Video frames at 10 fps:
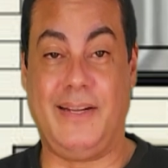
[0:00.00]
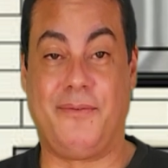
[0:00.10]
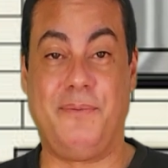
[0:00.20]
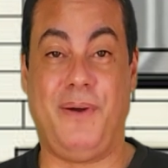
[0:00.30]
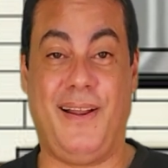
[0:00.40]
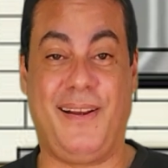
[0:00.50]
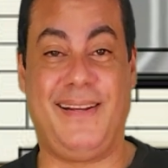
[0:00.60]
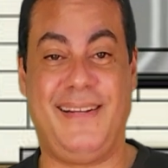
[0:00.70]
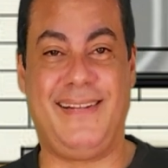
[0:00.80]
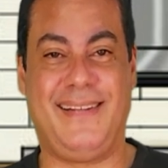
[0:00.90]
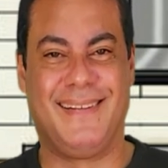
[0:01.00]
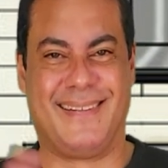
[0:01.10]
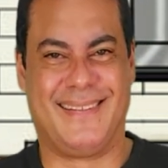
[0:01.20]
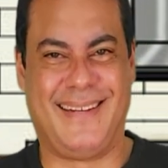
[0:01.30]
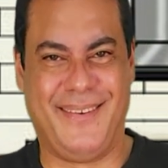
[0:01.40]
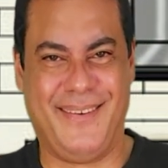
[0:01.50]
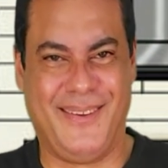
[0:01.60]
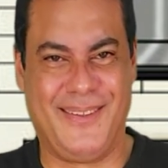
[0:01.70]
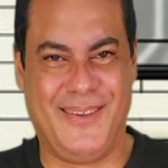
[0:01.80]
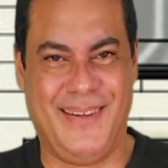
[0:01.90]
Hi everybody! How you
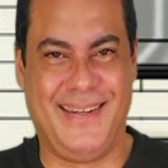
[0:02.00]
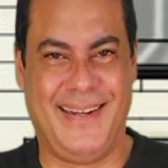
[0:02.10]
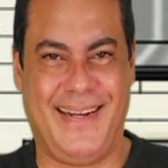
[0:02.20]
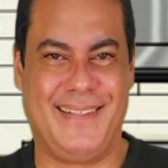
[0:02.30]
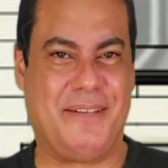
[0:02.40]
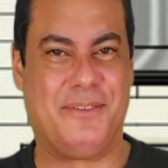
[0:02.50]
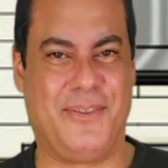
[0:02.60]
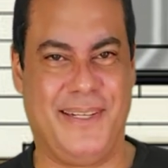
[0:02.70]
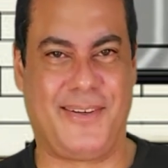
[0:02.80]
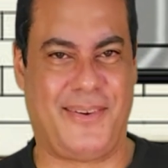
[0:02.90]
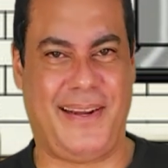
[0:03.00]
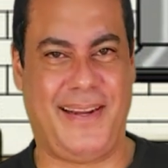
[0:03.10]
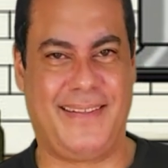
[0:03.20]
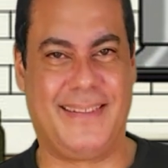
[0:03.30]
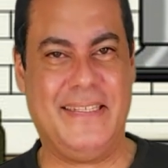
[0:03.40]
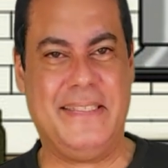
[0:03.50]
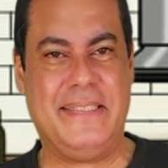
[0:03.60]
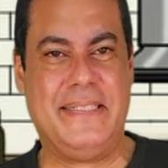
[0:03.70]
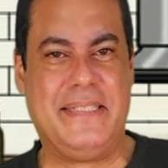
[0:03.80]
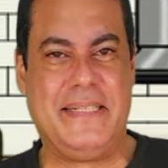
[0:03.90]
all doing guys? I'm doing great.
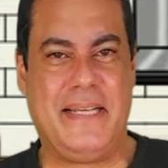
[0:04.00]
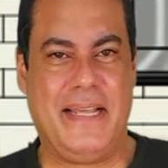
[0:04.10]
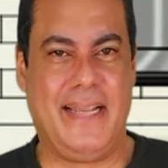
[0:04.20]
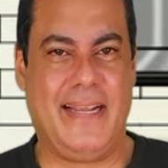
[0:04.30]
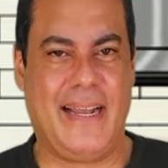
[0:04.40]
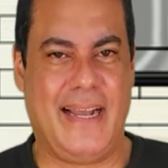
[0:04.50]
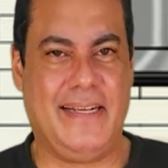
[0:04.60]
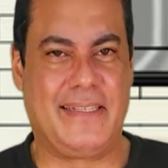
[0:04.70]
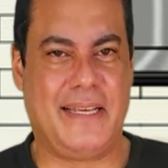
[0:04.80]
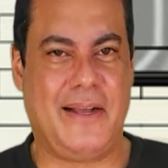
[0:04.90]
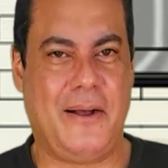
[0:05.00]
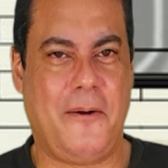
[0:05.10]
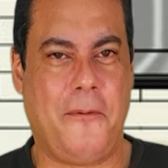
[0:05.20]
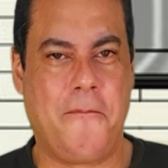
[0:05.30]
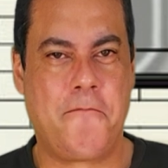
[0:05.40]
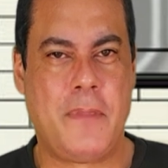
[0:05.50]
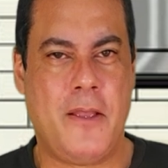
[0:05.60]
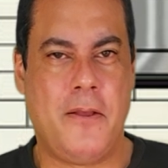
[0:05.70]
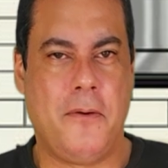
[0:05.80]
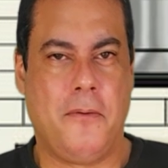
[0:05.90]
And guys, uh,
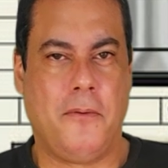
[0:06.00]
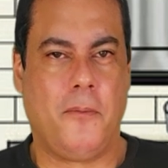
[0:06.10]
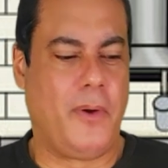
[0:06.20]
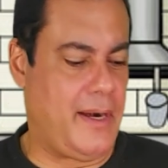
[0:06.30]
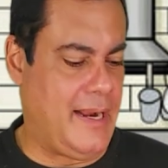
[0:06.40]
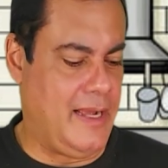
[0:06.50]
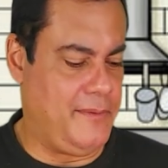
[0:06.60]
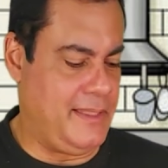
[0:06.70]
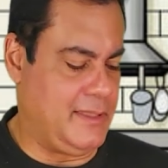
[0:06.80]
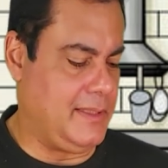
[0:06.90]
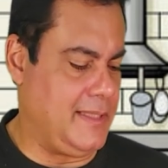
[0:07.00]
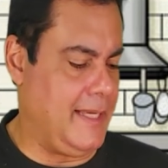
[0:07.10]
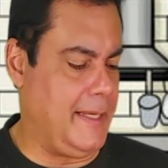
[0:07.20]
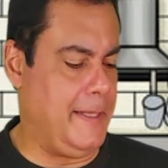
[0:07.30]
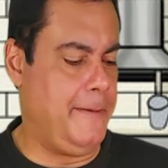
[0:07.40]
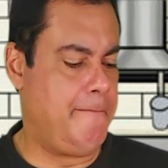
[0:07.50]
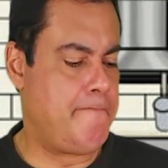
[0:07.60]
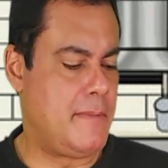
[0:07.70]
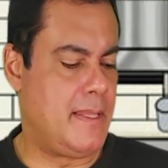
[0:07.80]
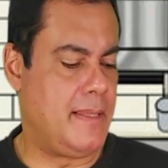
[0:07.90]
we're having today
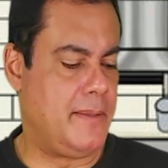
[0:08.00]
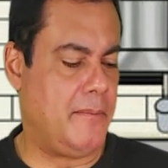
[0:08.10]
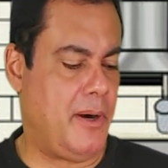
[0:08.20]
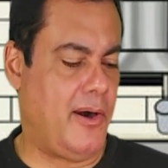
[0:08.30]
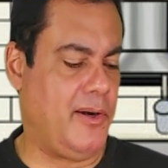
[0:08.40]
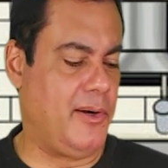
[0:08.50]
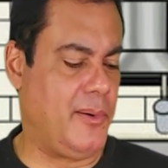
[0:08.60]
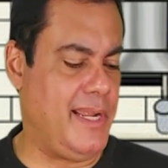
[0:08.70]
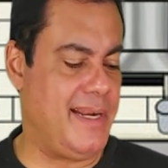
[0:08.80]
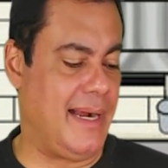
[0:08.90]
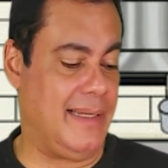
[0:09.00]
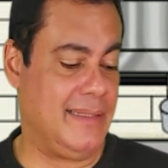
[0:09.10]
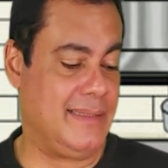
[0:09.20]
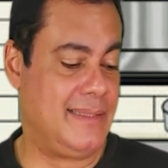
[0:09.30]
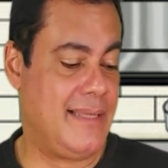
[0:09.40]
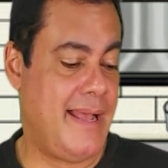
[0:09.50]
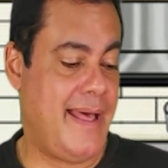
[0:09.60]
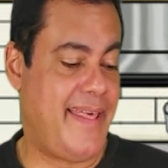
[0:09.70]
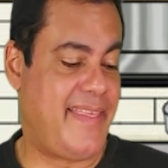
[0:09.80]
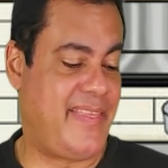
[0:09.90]
the Margherita
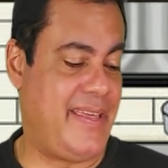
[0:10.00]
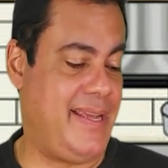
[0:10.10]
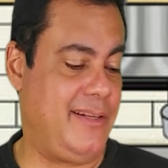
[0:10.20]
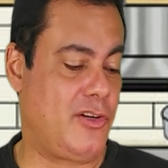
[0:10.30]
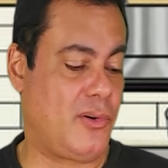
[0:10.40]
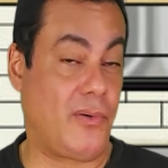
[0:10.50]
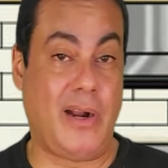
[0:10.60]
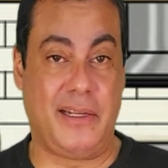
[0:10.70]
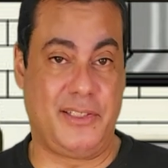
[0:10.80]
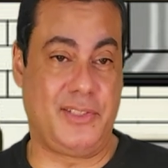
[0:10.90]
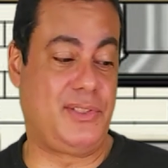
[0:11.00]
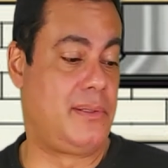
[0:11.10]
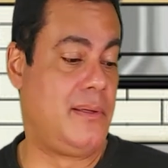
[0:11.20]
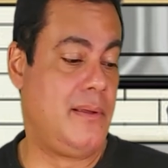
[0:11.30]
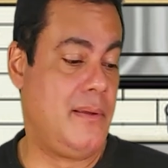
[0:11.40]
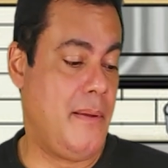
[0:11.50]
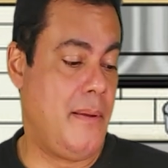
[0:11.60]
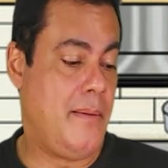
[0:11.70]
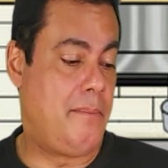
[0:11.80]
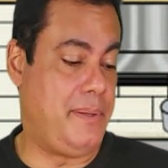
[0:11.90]
thin crust
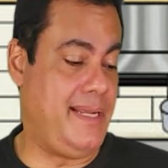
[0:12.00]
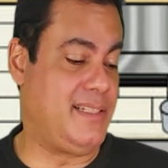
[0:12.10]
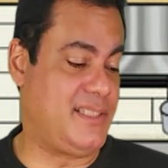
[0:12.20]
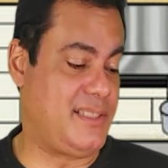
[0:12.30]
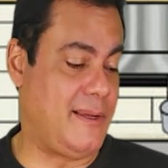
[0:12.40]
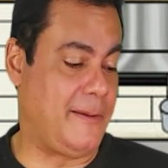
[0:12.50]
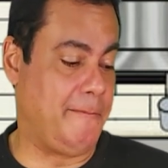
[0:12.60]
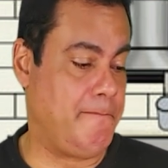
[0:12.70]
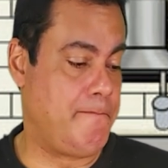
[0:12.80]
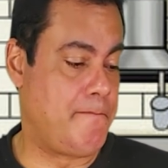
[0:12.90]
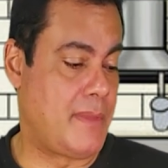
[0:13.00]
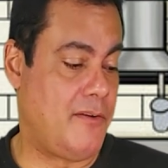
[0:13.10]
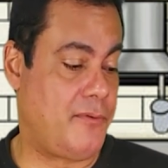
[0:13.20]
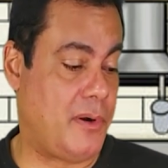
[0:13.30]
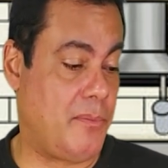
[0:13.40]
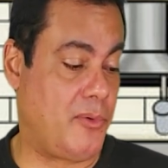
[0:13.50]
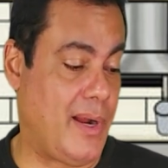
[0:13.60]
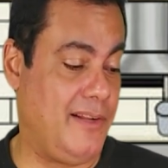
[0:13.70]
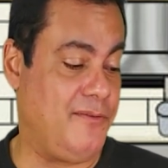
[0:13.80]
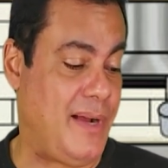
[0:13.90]
pizza from
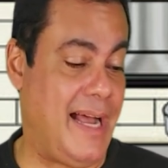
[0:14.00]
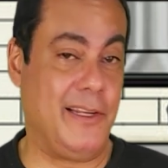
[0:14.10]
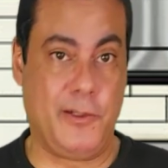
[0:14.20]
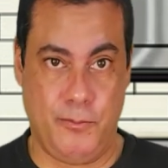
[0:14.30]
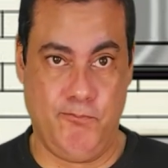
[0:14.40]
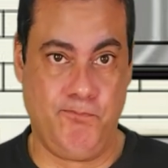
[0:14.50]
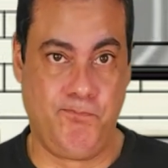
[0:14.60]
Great Value.